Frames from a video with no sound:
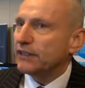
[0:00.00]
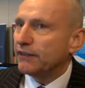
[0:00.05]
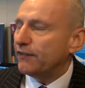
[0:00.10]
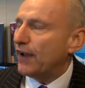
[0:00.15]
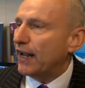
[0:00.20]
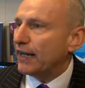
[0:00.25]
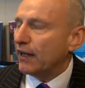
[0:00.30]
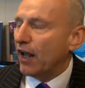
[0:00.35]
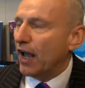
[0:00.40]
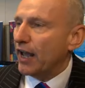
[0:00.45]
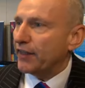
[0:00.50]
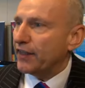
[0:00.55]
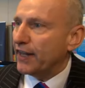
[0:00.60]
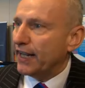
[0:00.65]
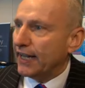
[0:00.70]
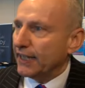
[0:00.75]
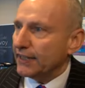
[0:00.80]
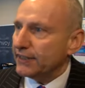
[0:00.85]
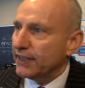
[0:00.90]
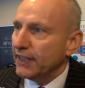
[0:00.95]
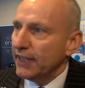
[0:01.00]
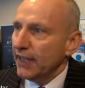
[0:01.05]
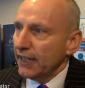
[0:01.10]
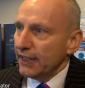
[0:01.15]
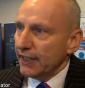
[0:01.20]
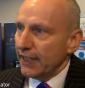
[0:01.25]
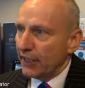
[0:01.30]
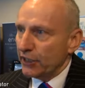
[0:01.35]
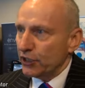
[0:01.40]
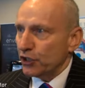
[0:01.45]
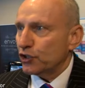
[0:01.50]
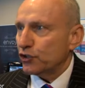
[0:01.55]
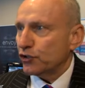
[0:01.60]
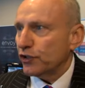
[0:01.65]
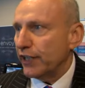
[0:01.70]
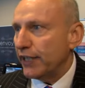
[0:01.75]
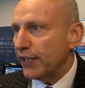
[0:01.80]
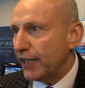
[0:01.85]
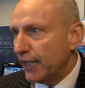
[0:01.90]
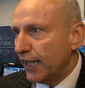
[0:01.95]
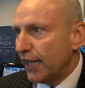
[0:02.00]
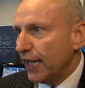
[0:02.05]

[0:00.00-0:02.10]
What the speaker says: an event like this, the industry